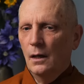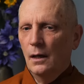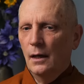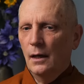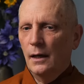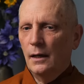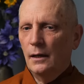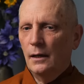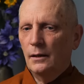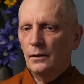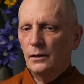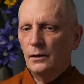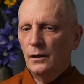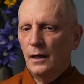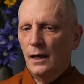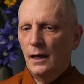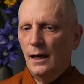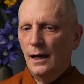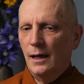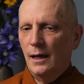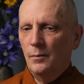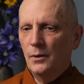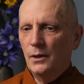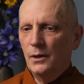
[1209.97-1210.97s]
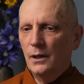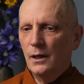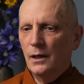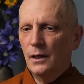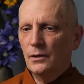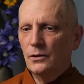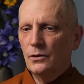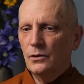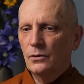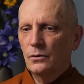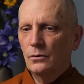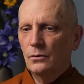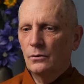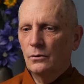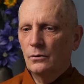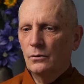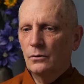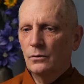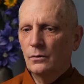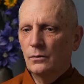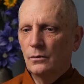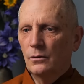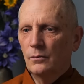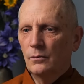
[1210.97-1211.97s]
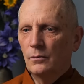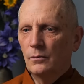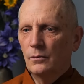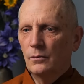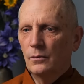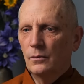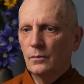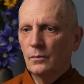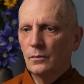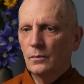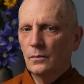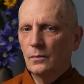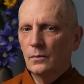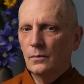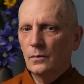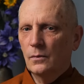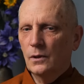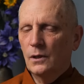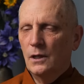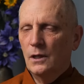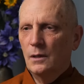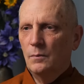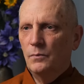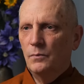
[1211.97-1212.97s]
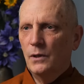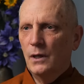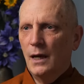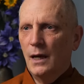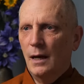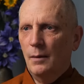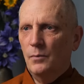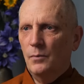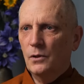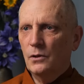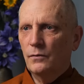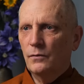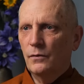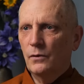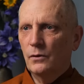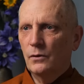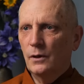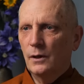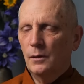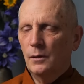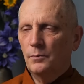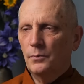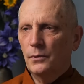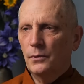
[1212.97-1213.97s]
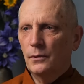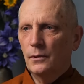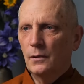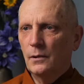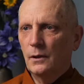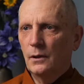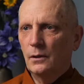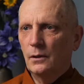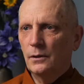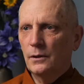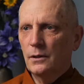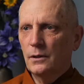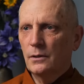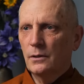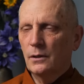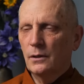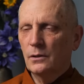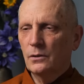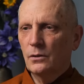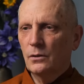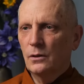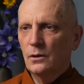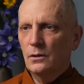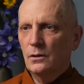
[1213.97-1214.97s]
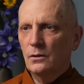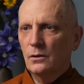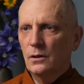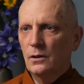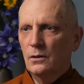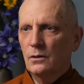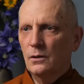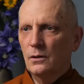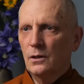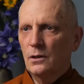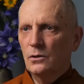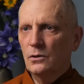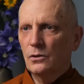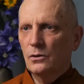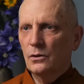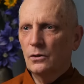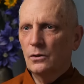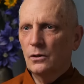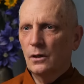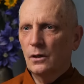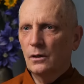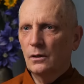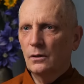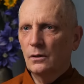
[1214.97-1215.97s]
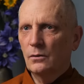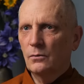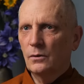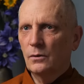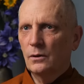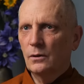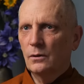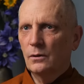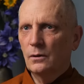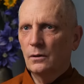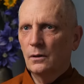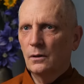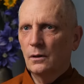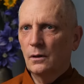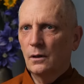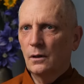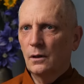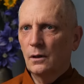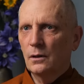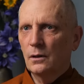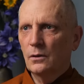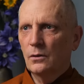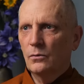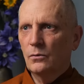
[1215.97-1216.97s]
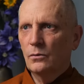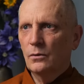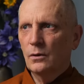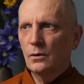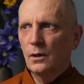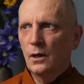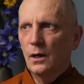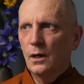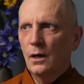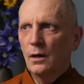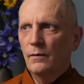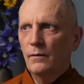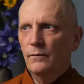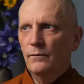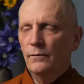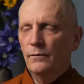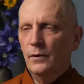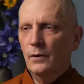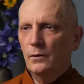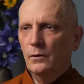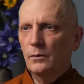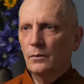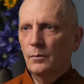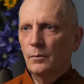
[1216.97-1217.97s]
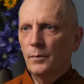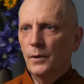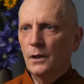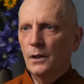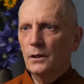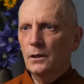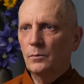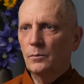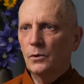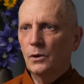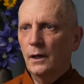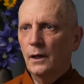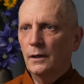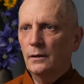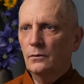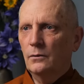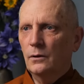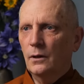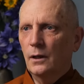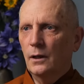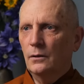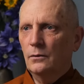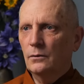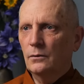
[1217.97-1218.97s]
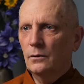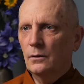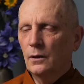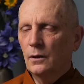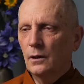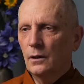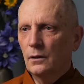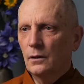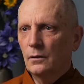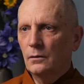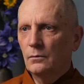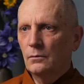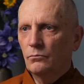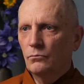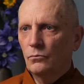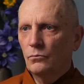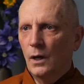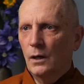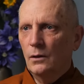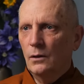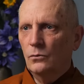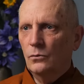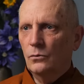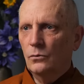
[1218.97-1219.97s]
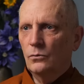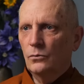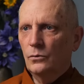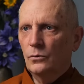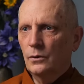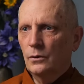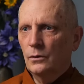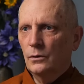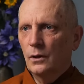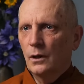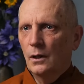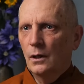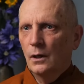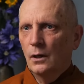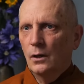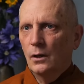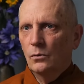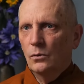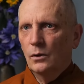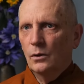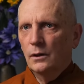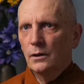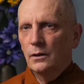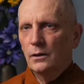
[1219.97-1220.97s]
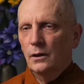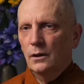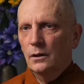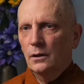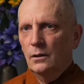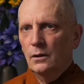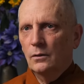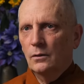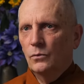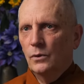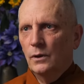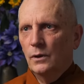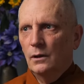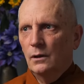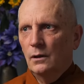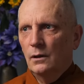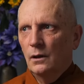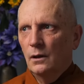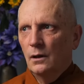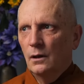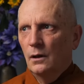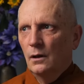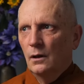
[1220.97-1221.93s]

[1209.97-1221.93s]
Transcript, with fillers: And the abbot has to keep the atmosphere up and all these things. So these, these teachers uh, were, are very remarkable. I don't, I don't, uh, I don't re- really think that we